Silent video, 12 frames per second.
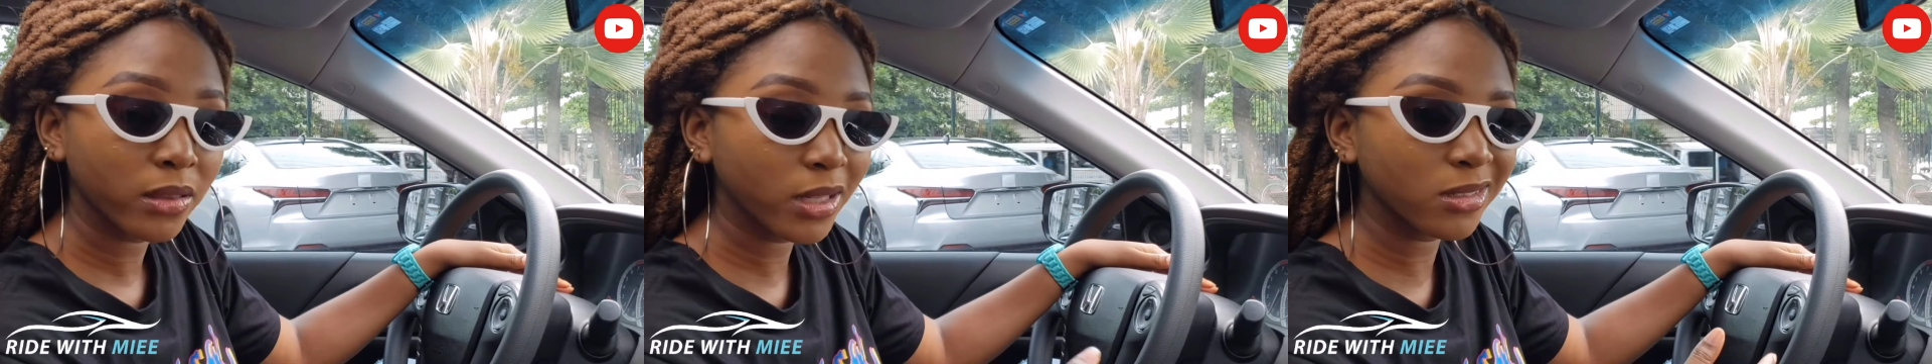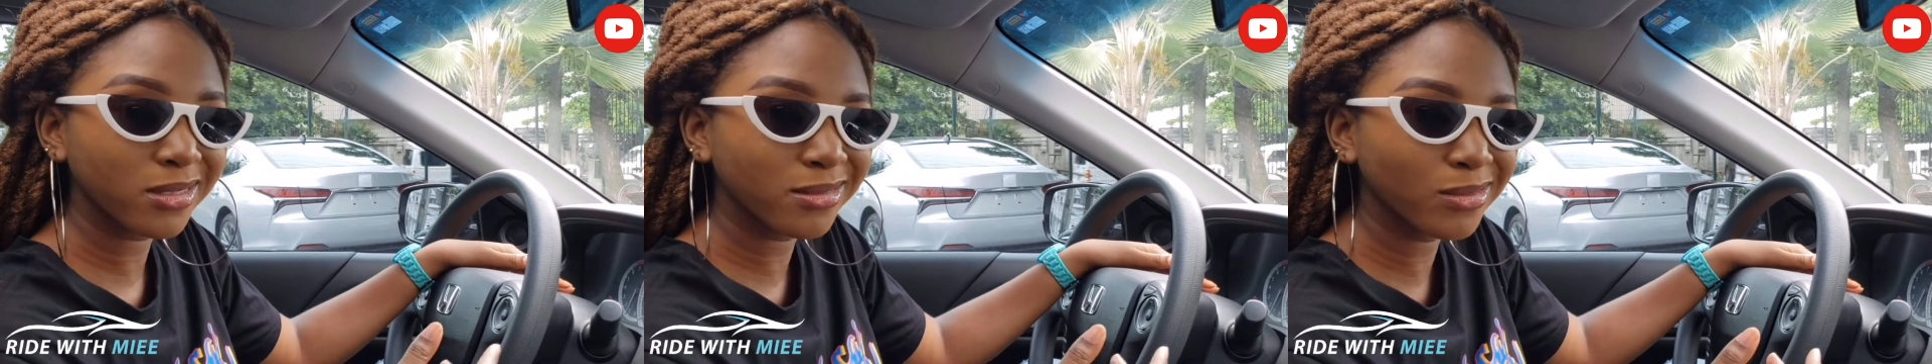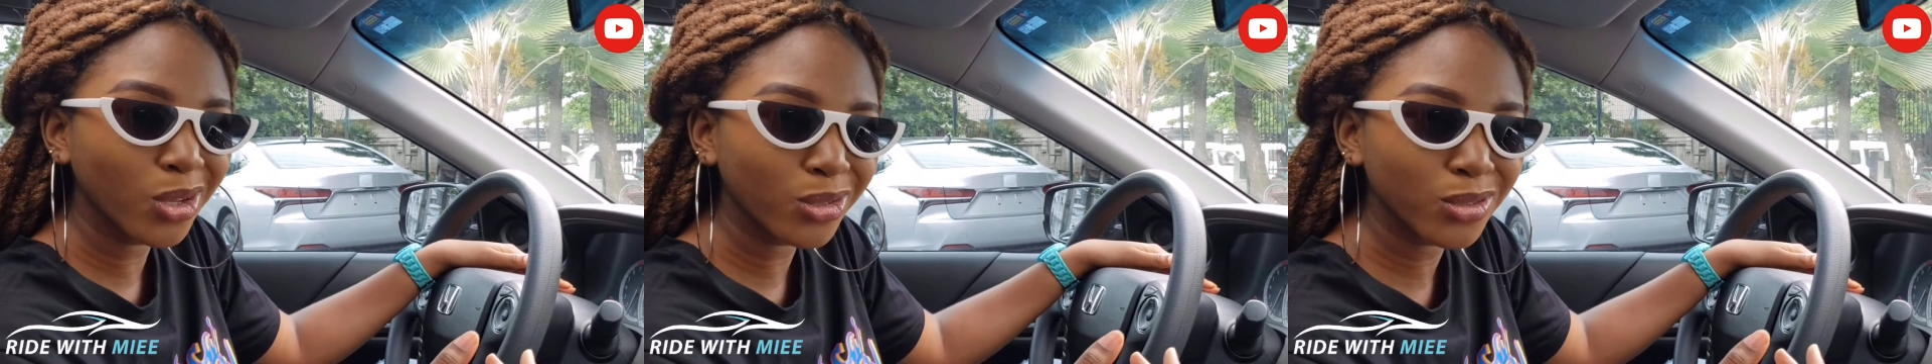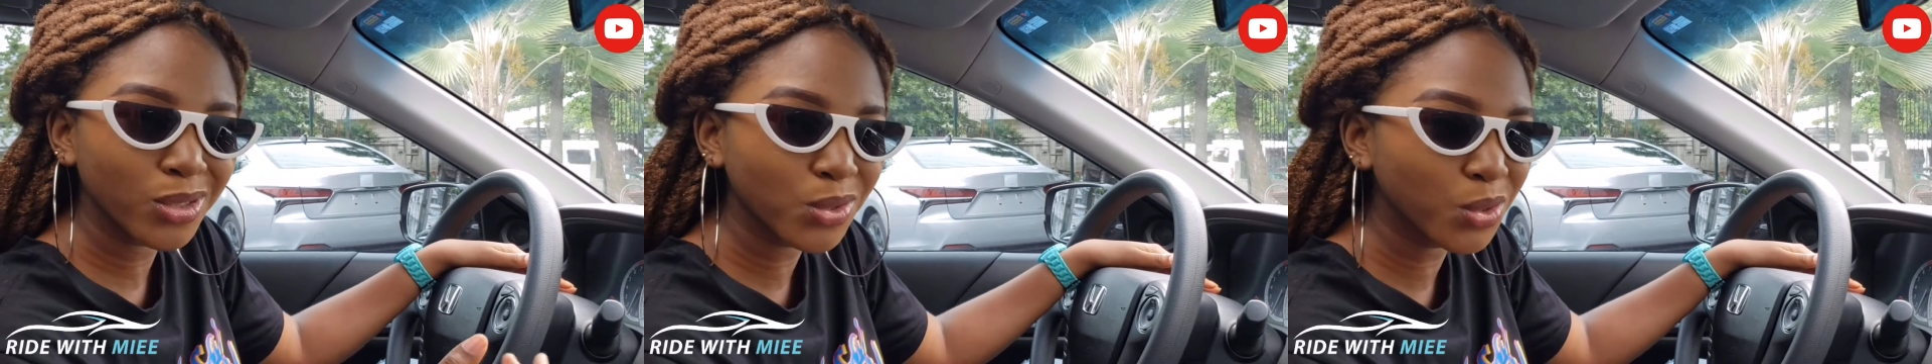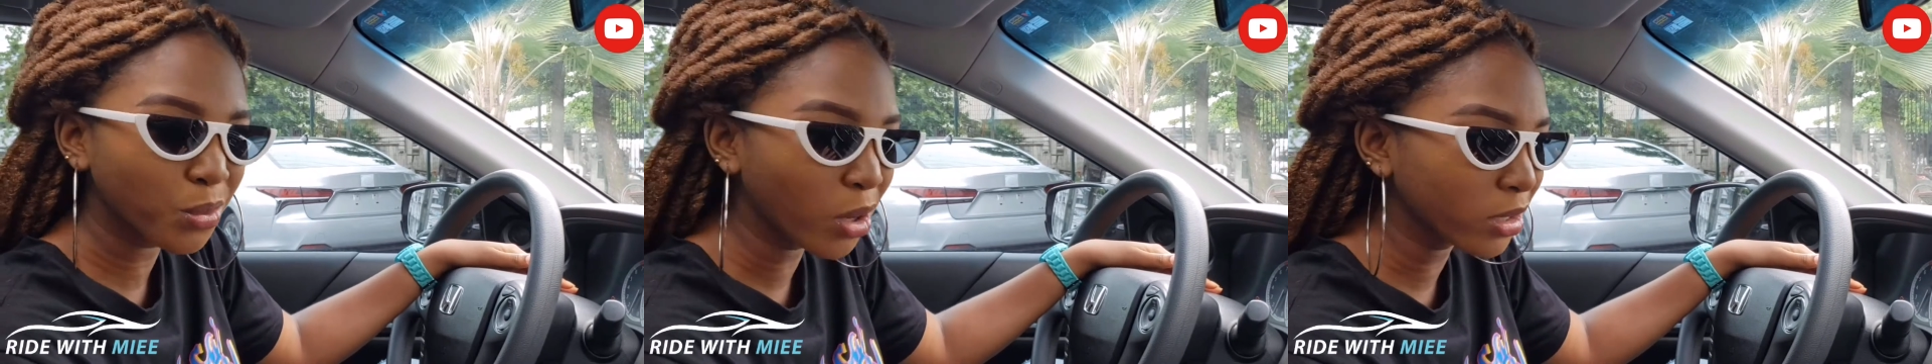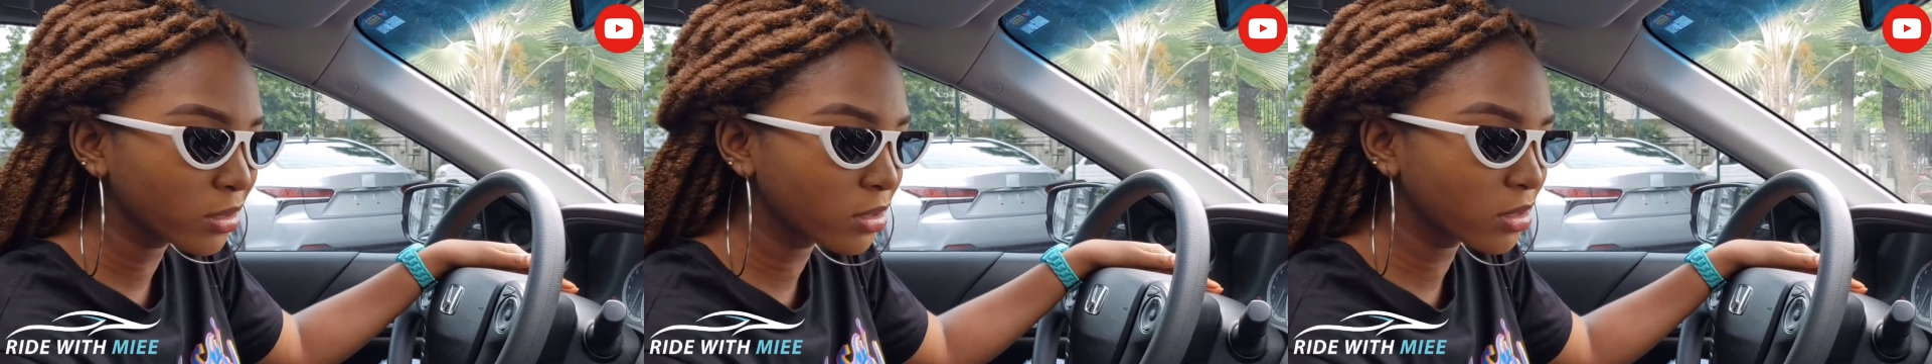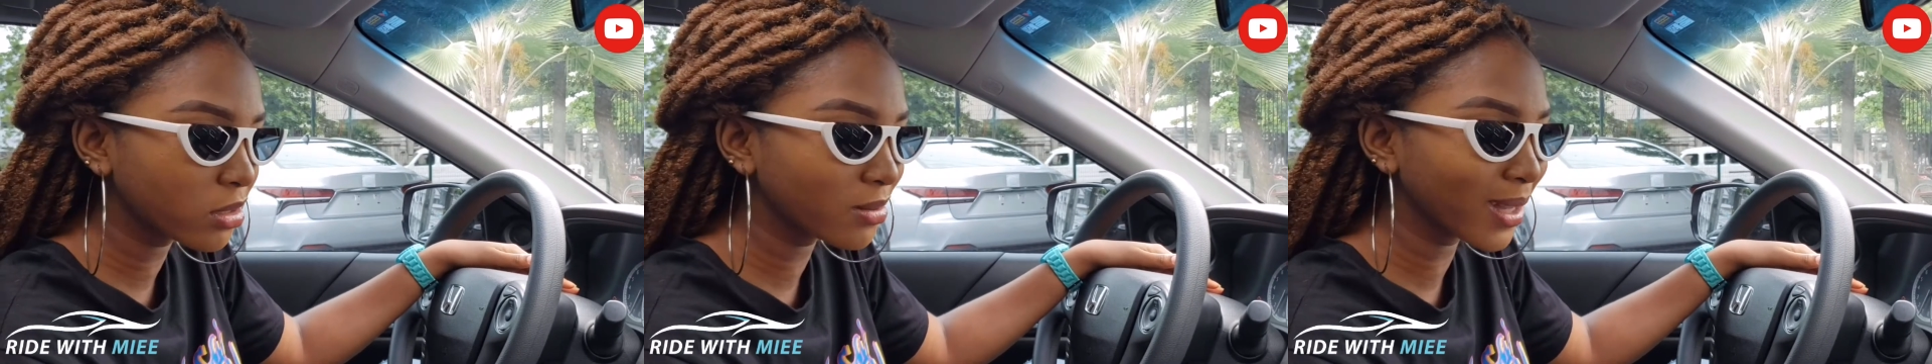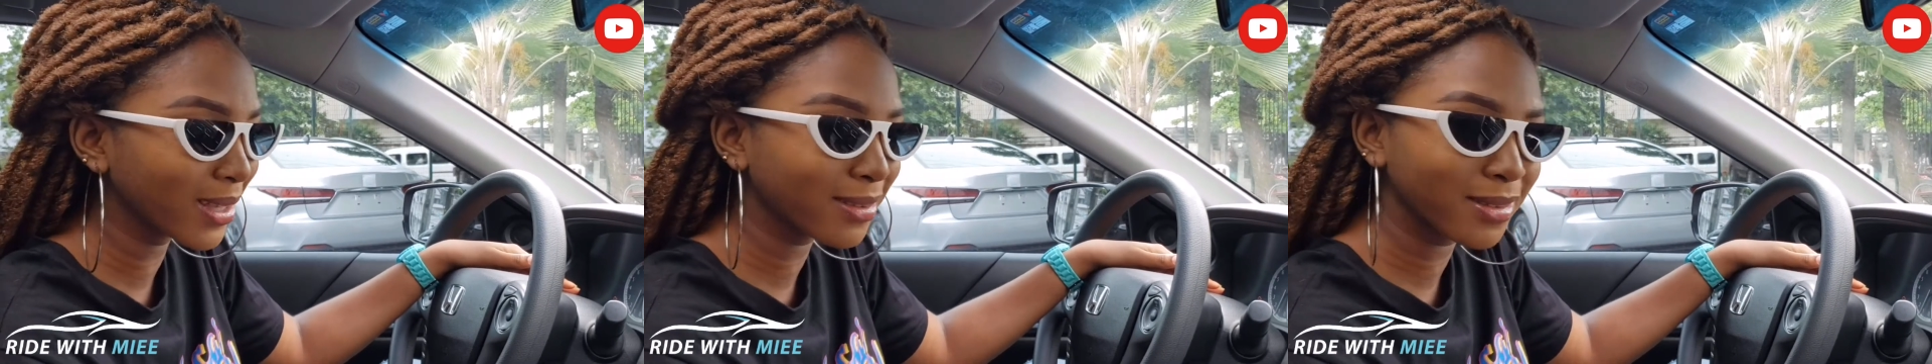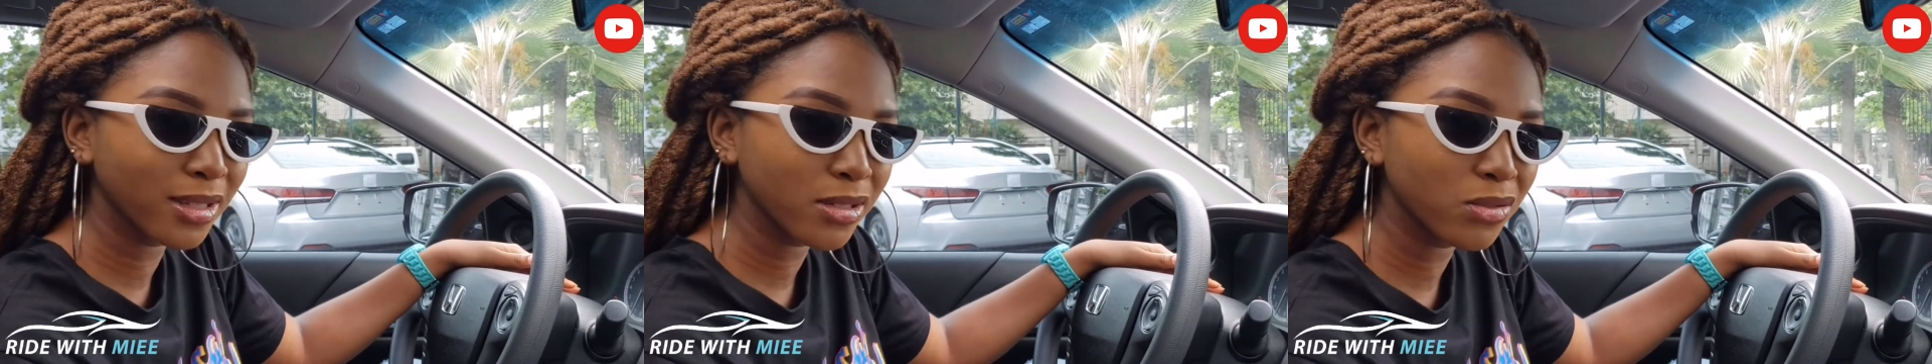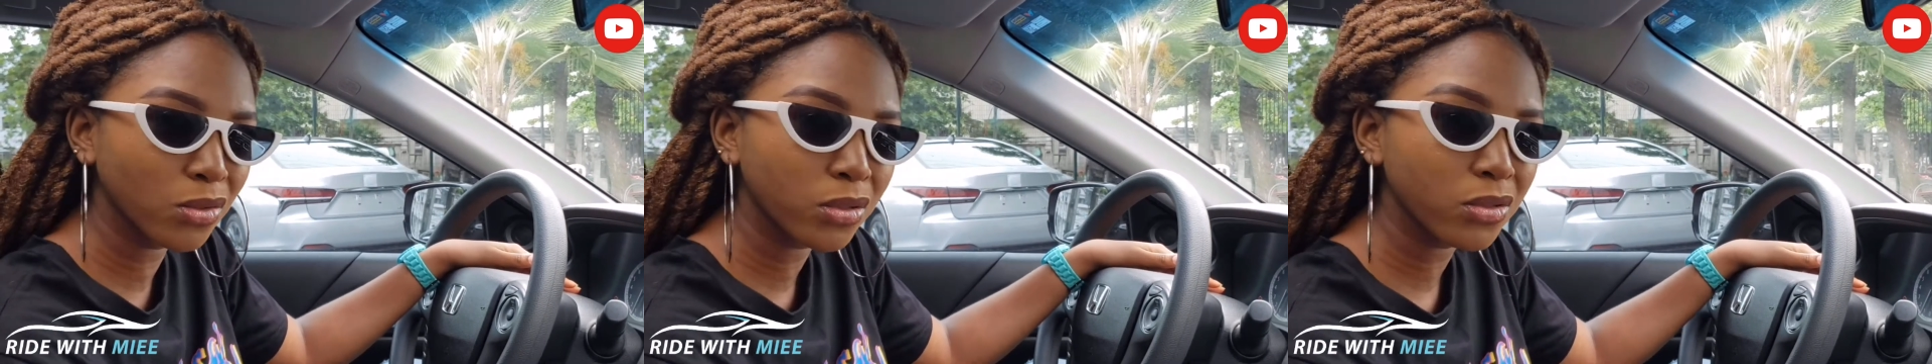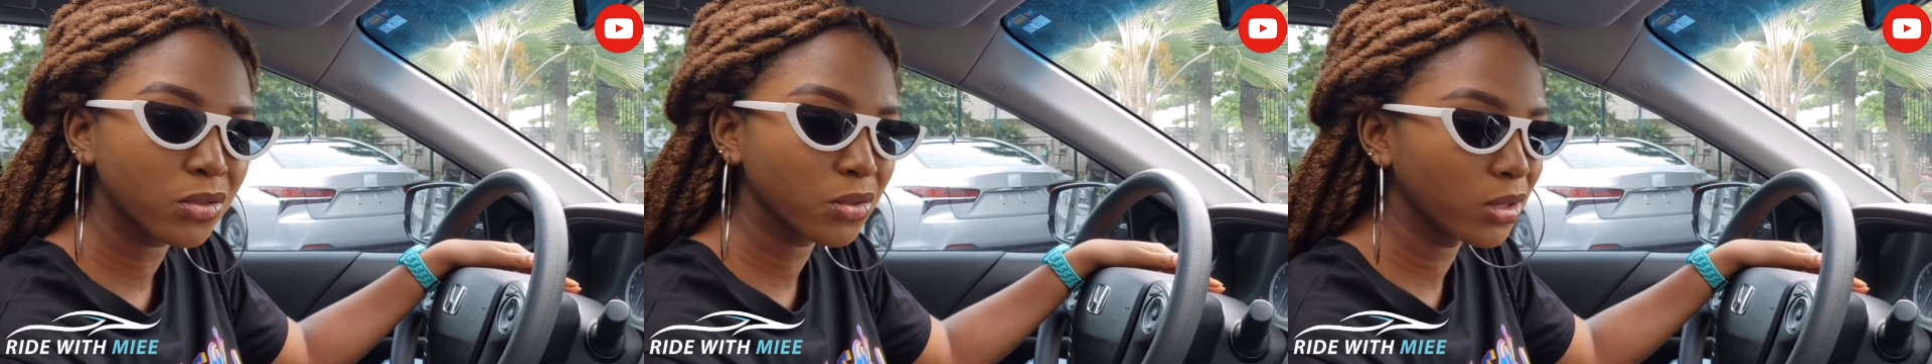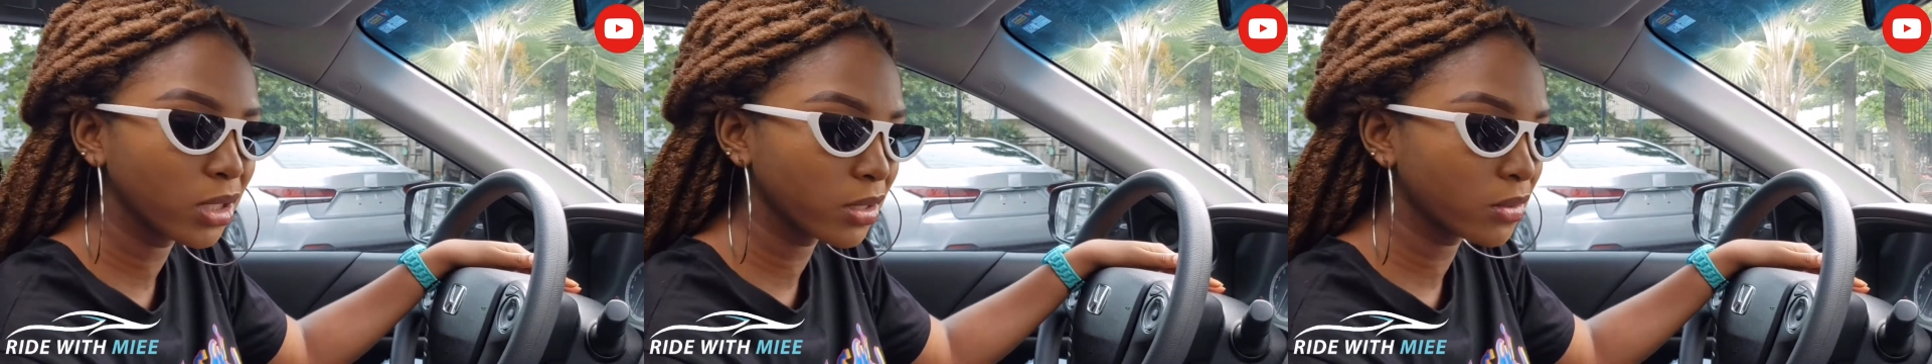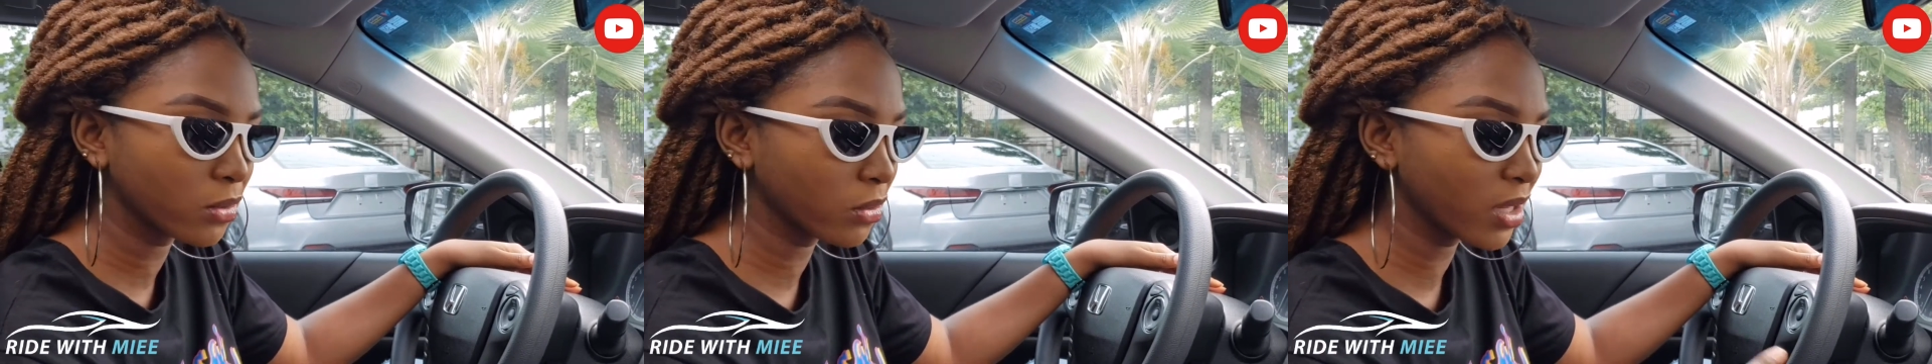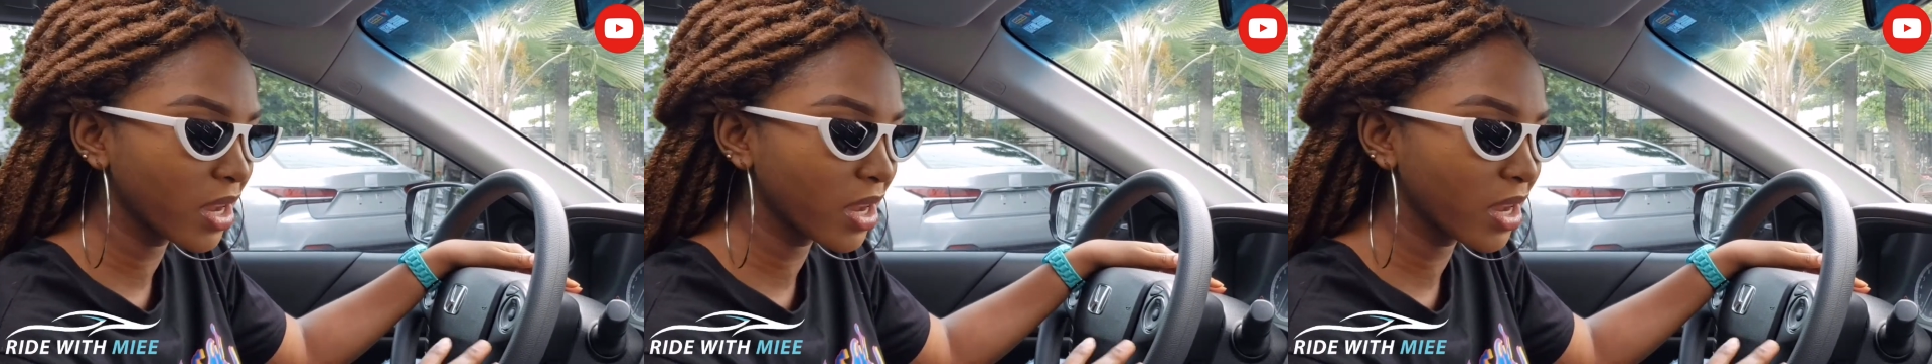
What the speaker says: There's not too much and there's not too little.